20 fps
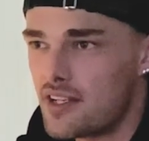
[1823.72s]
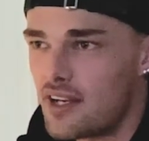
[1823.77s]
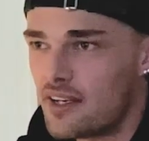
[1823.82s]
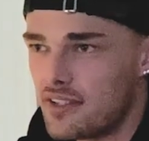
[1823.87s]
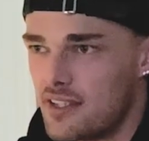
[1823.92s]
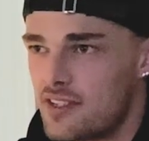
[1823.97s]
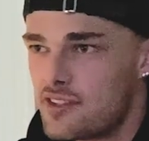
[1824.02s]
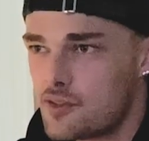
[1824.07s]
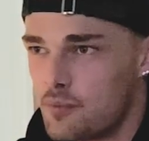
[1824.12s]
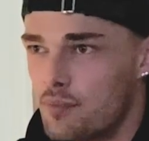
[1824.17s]
I
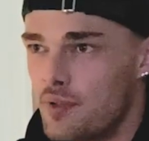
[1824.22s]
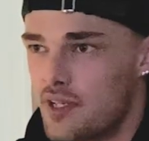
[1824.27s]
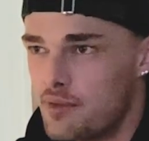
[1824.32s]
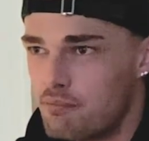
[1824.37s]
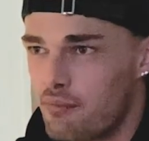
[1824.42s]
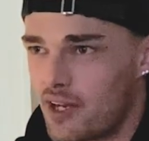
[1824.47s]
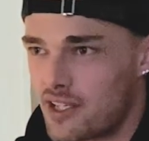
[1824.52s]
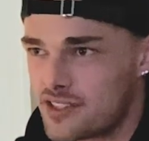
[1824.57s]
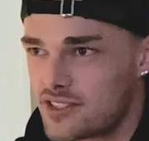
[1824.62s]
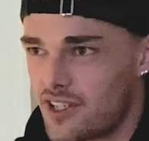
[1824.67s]
need to beat
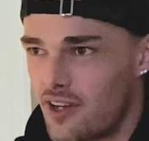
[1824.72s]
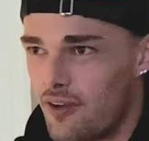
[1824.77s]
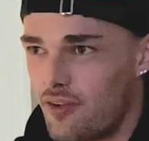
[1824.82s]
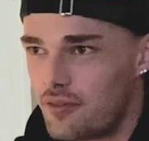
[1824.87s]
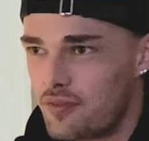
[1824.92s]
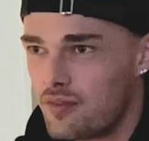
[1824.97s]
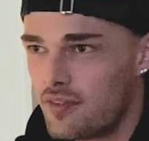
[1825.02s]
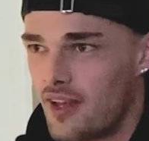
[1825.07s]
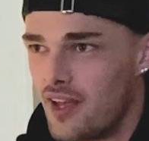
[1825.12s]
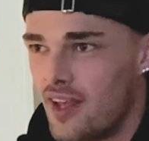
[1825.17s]

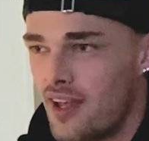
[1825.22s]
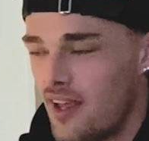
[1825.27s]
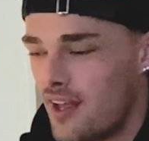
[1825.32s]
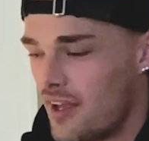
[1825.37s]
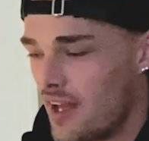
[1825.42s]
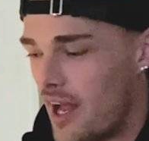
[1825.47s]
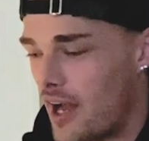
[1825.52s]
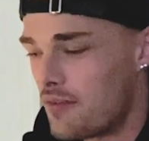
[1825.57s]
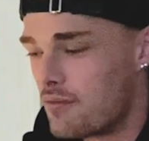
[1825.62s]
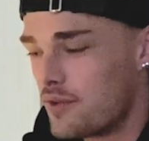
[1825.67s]
myself
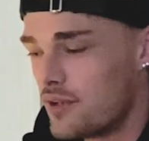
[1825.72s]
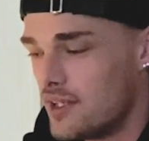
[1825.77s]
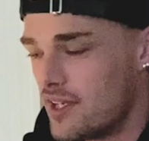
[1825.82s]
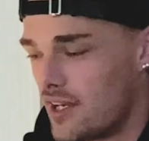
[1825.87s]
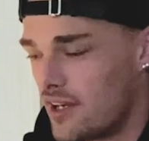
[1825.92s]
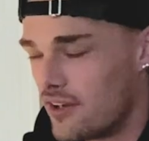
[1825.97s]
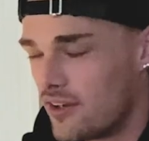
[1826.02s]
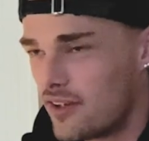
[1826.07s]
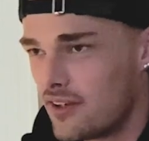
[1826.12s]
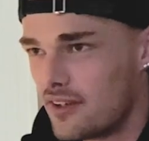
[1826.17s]
every
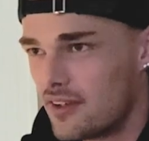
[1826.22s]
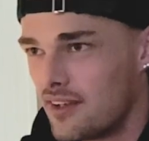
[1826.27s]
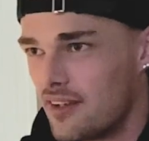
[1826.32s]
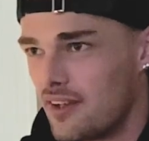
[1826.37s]
year.